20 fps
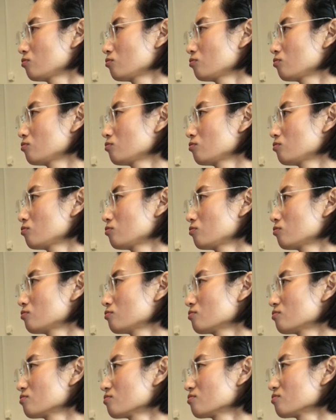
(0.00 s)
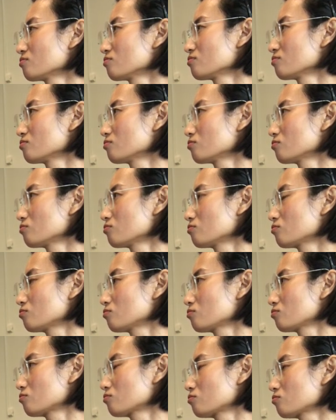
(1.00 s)

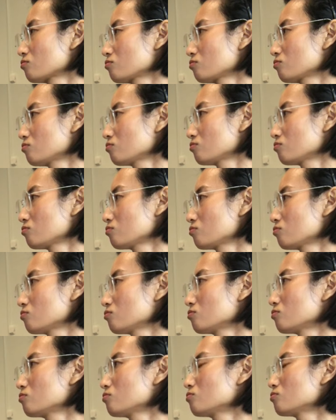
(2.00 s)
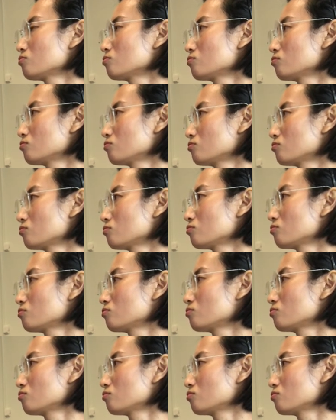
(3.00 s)

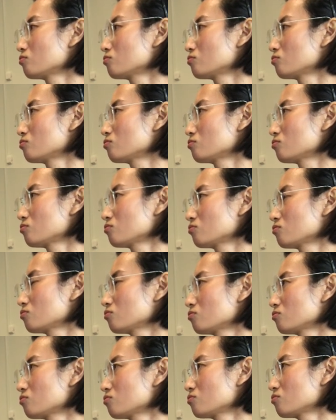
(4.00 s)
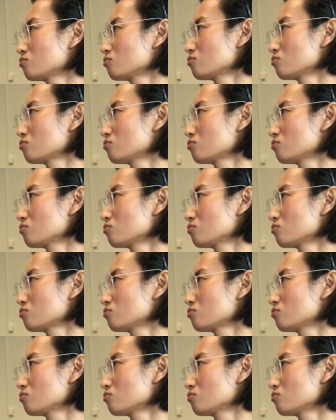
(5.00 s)
The person shown says nothing.